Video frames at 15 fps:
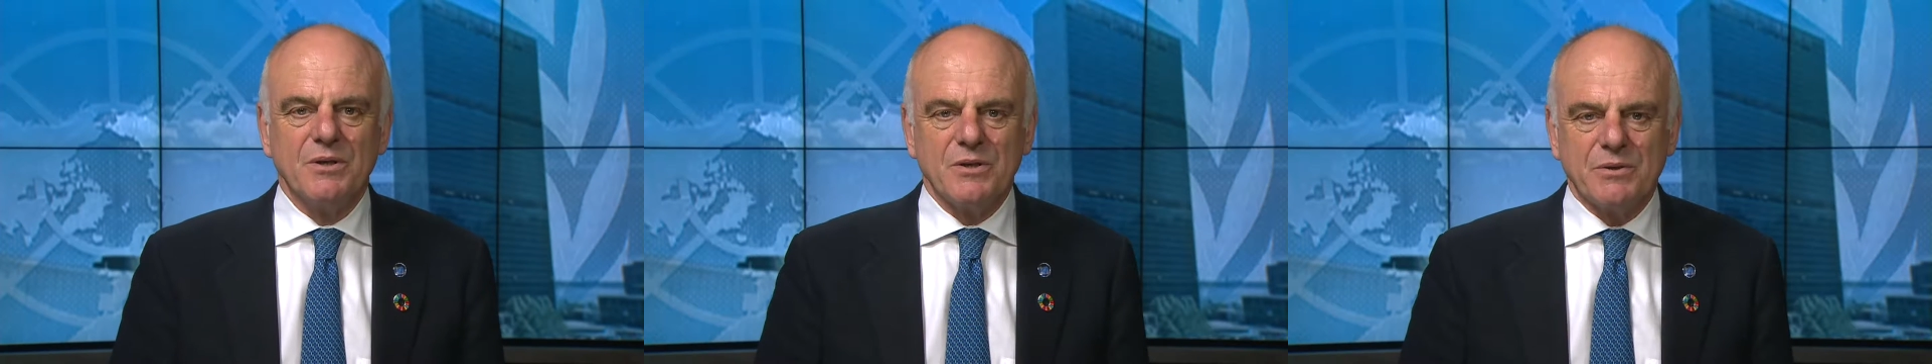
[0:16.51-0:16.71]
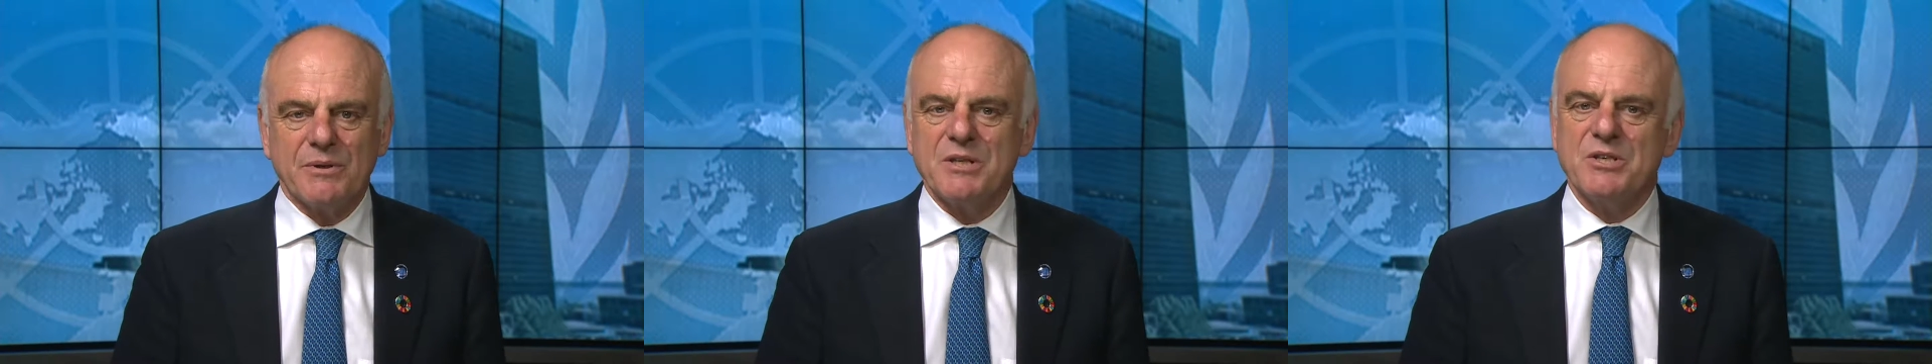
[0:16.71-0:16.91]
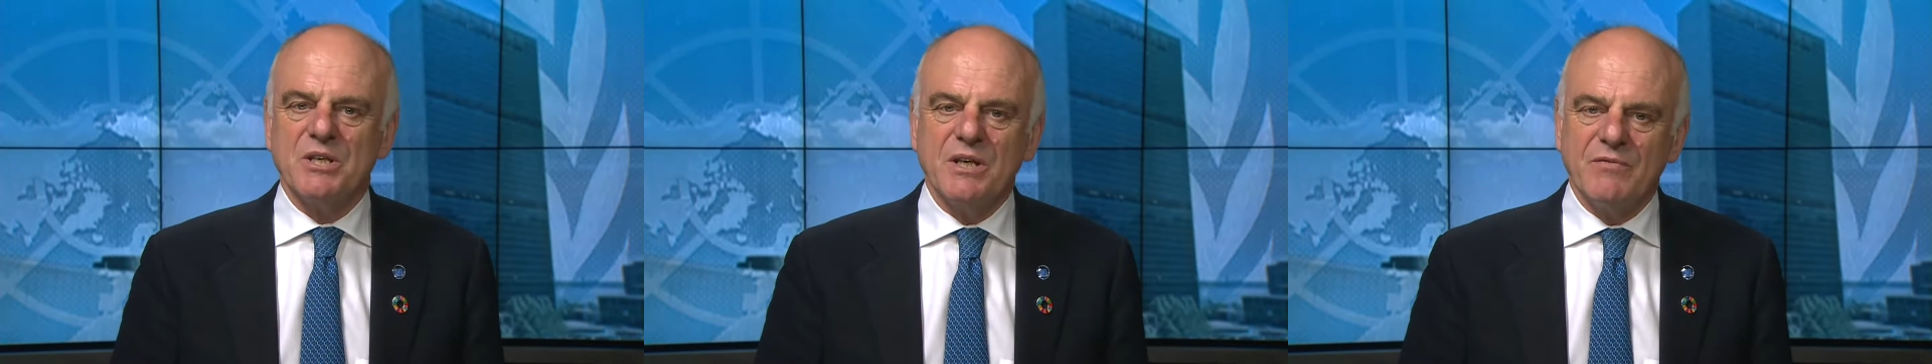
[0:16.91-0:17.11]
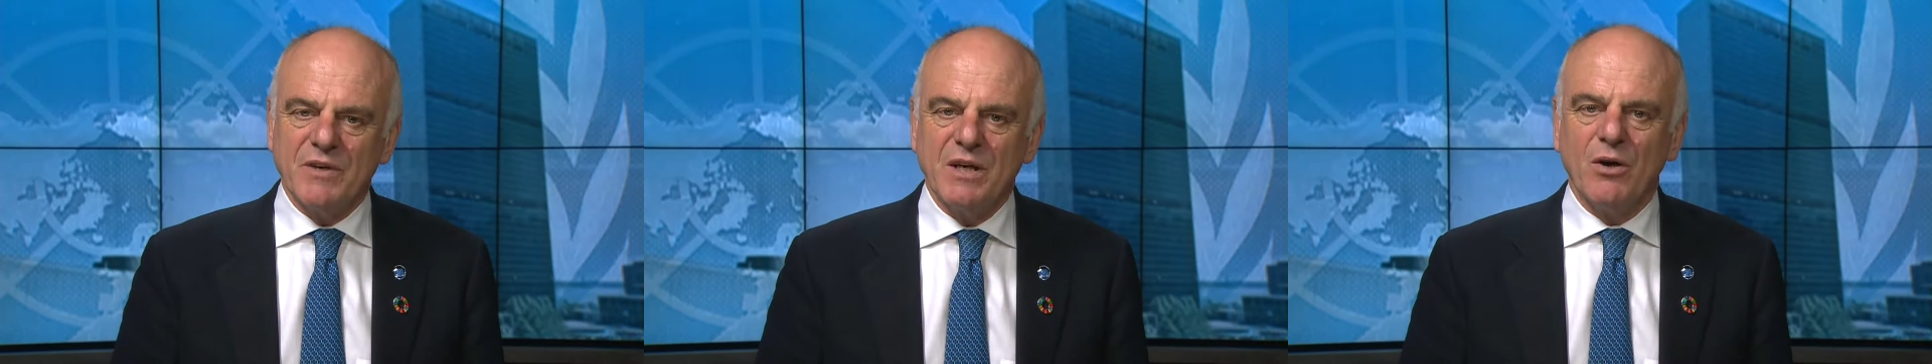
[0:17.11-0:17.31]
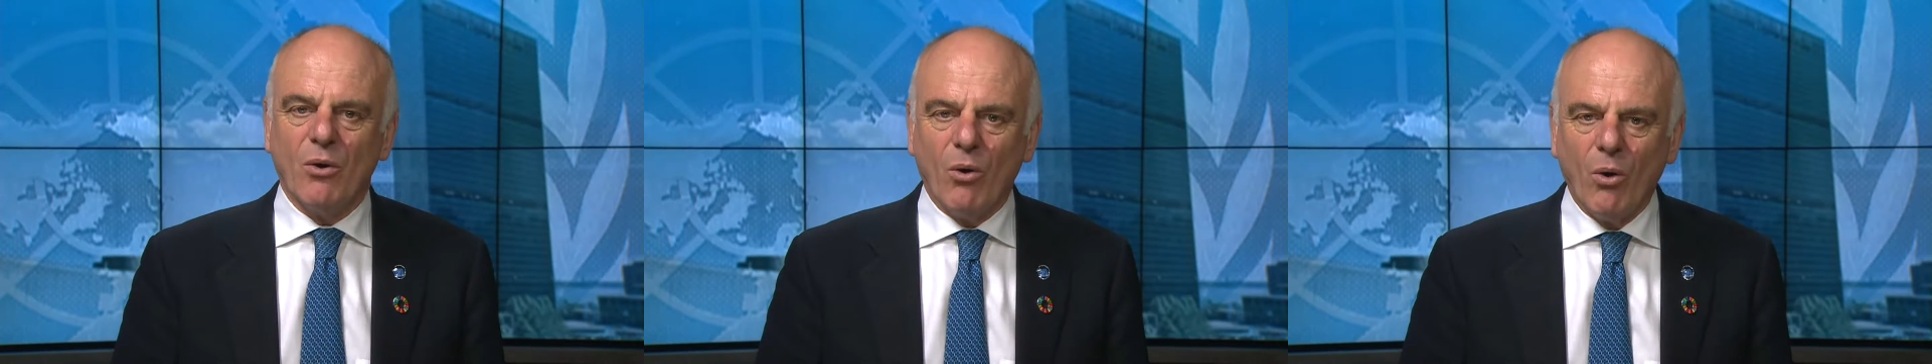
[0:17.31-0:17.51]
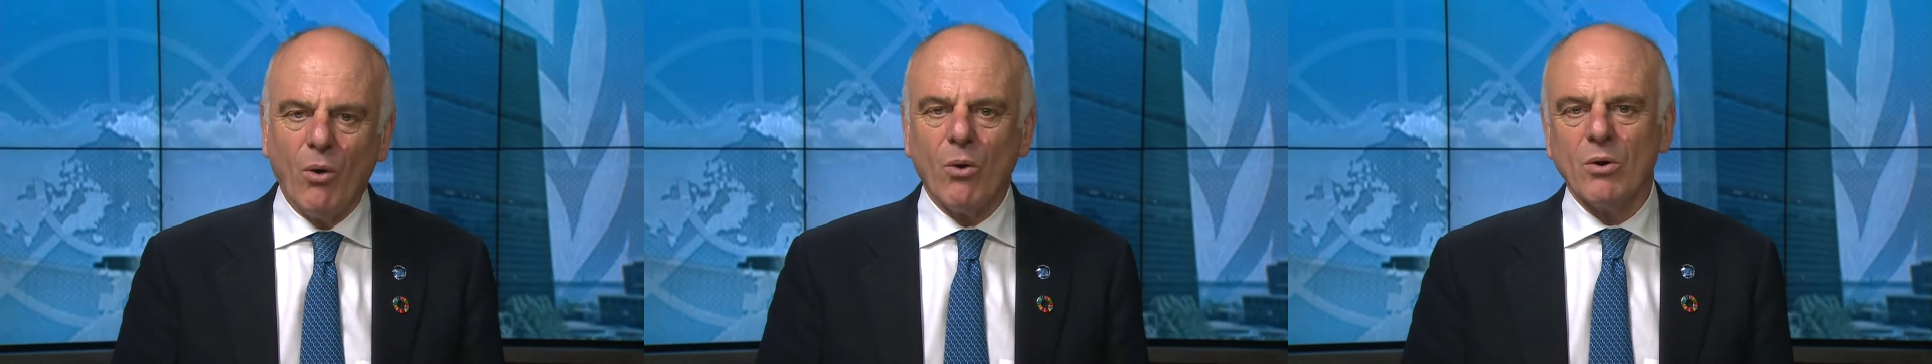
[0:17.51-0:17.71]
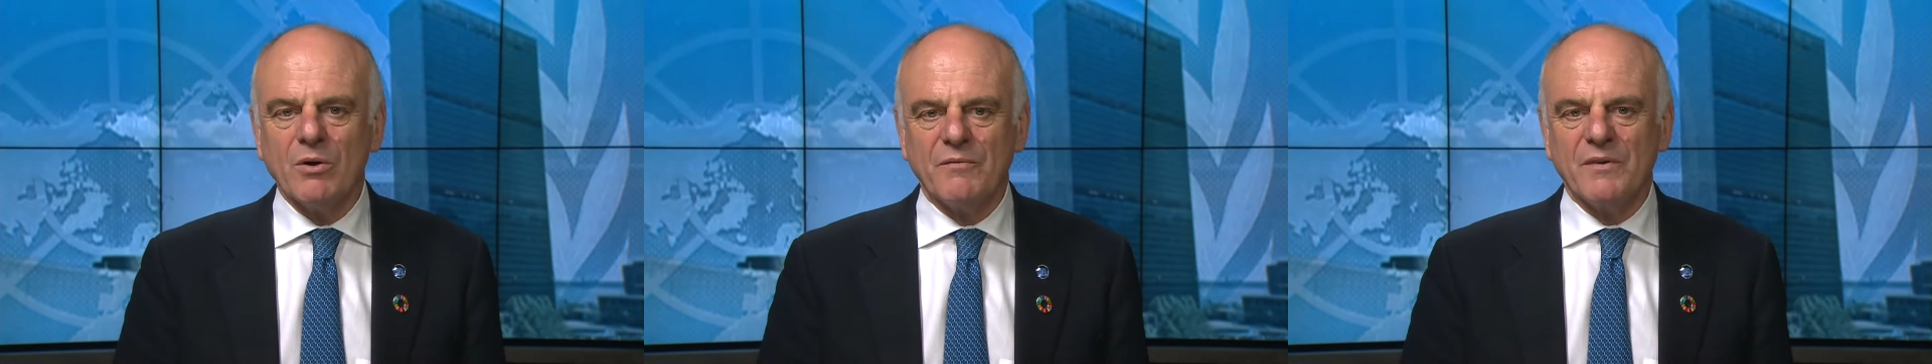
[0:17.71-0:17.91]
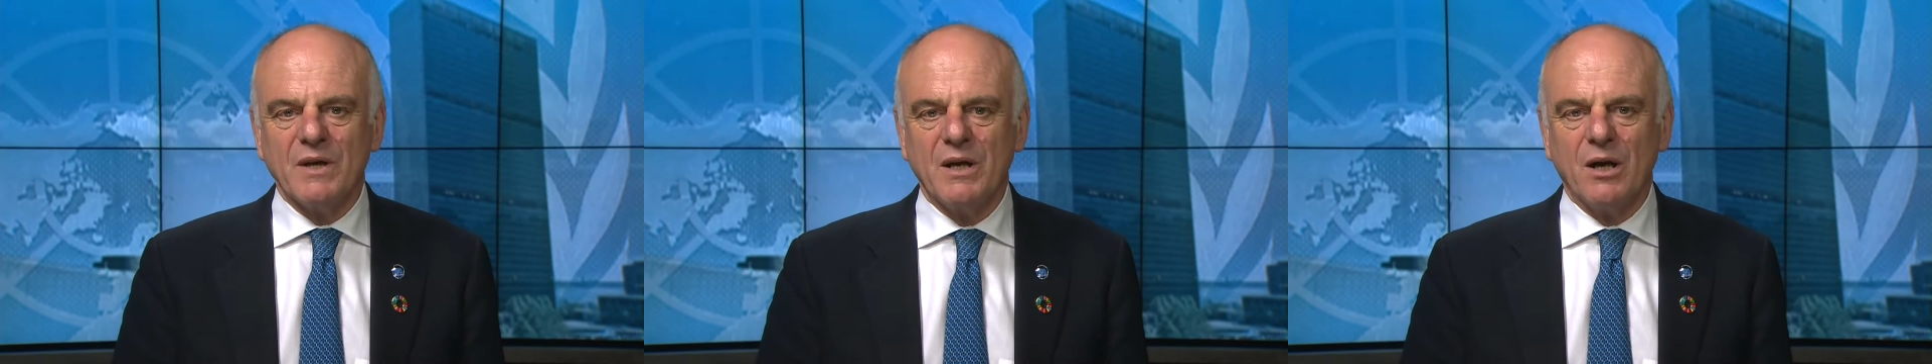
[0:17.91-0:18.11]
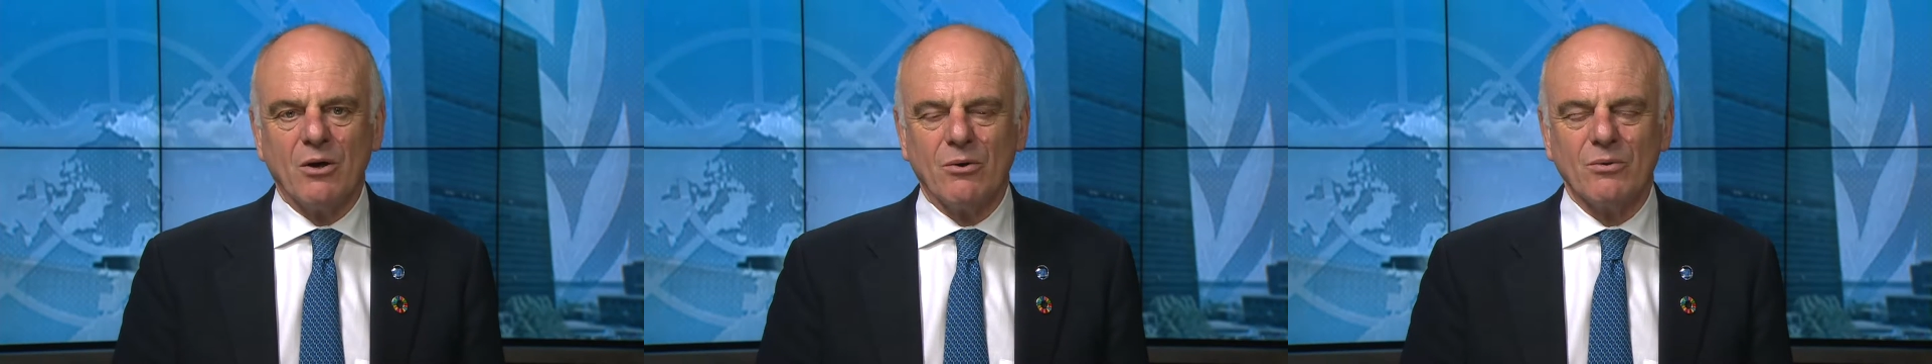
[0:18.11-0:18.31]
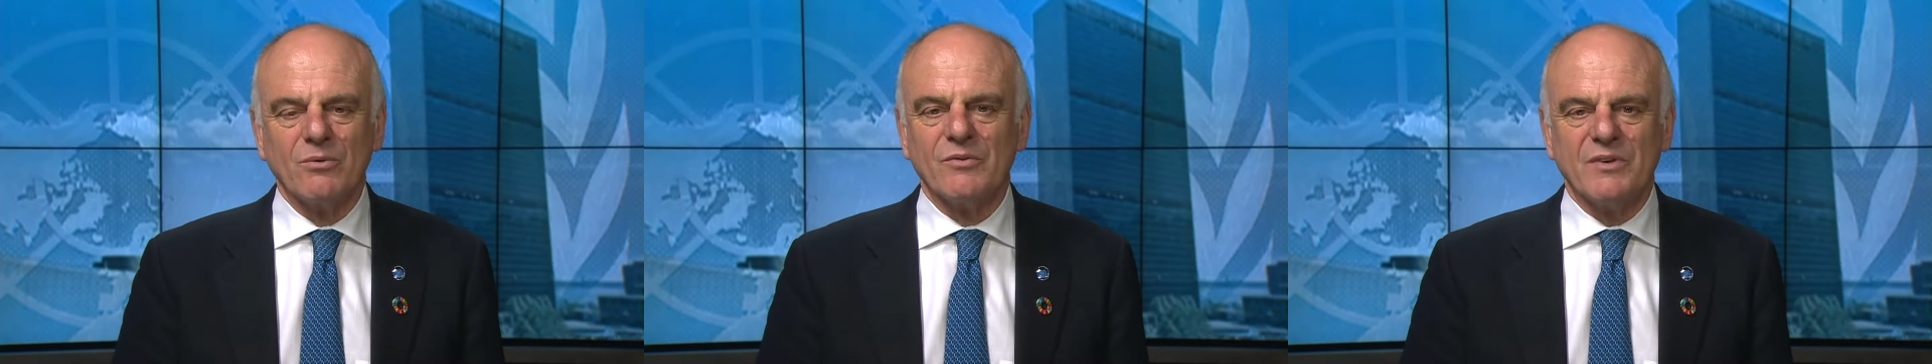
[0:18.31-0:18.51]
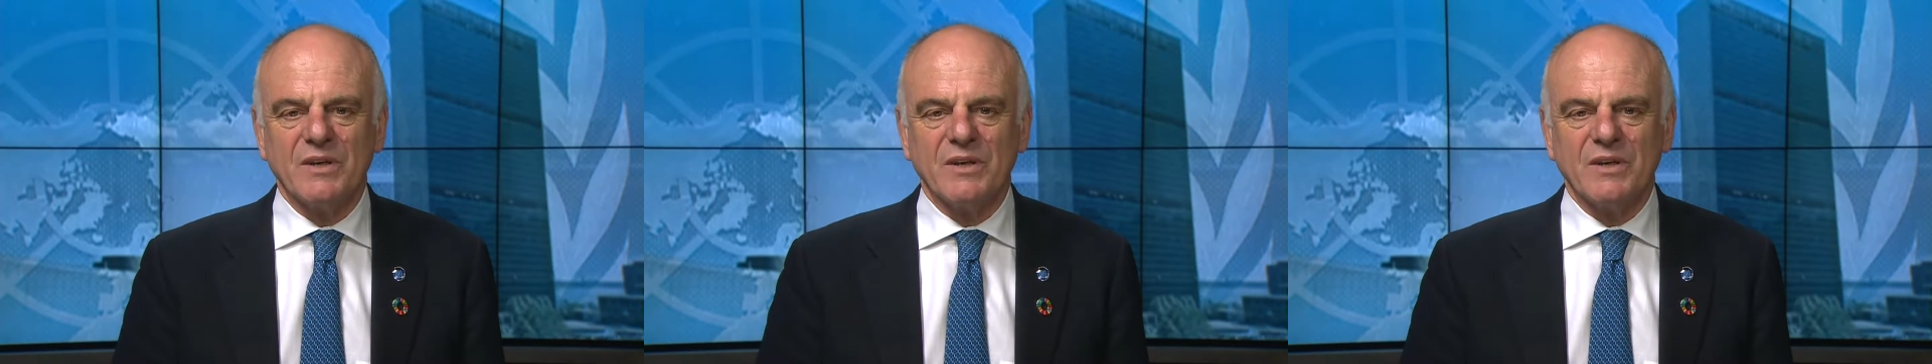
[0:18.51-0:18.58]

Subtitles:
to achieving all of the goals